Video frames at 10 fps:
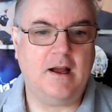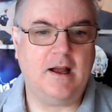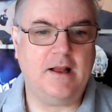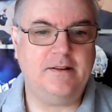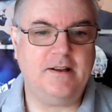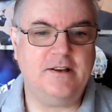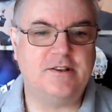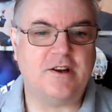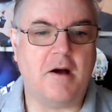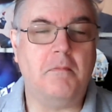and
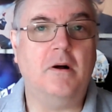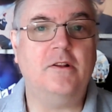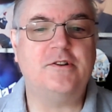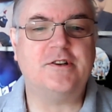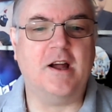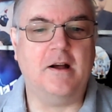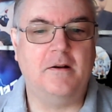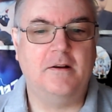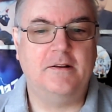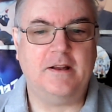it's Monster.
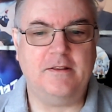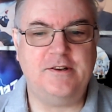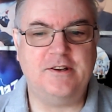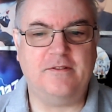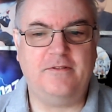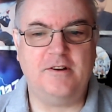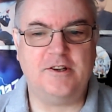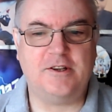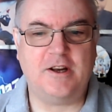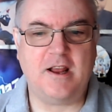Now this is the
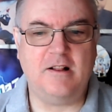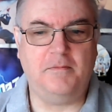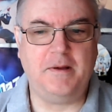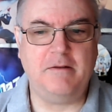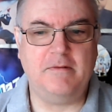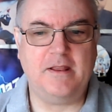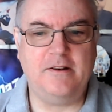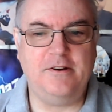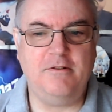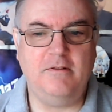first LP with a
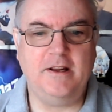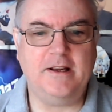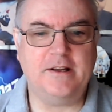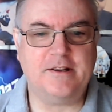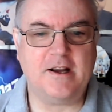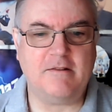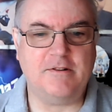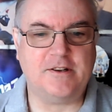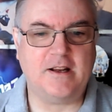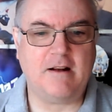new lead
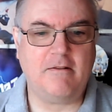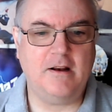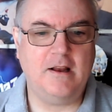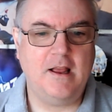guitarist,